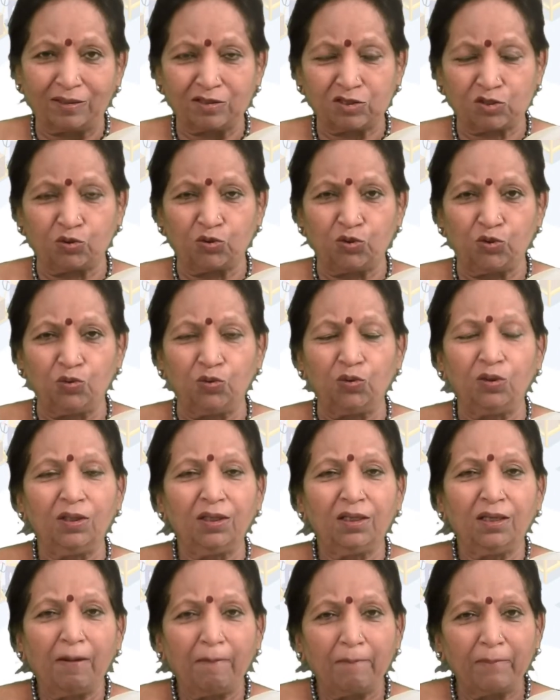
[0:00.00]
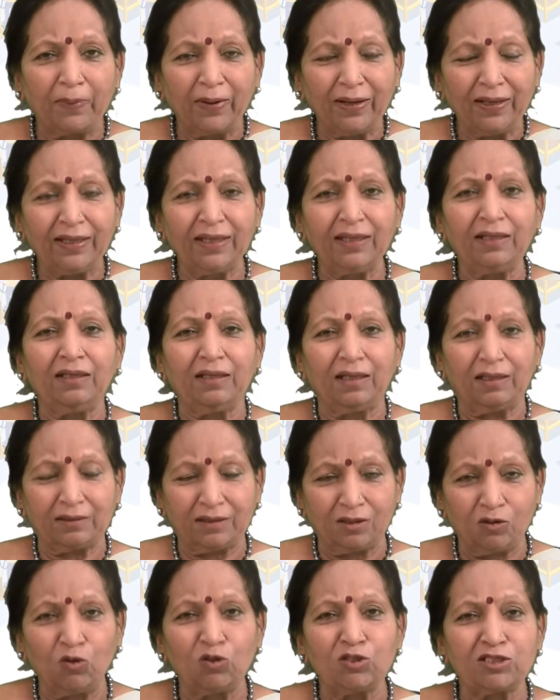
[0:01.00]
So you bring in
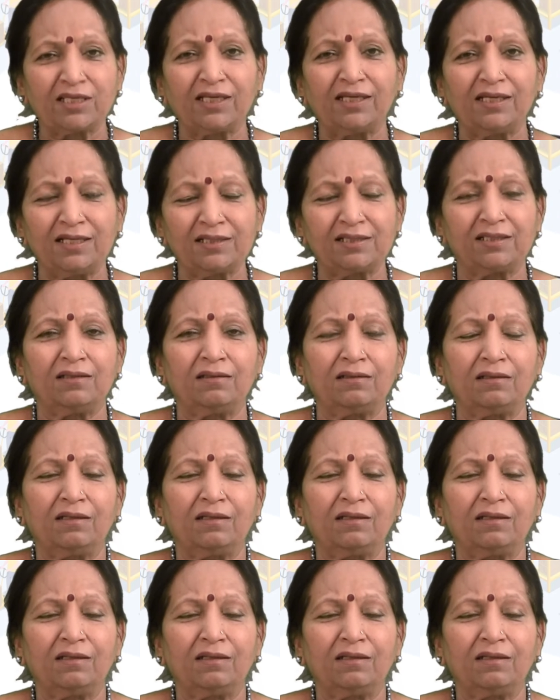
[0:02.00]
the wholesalers and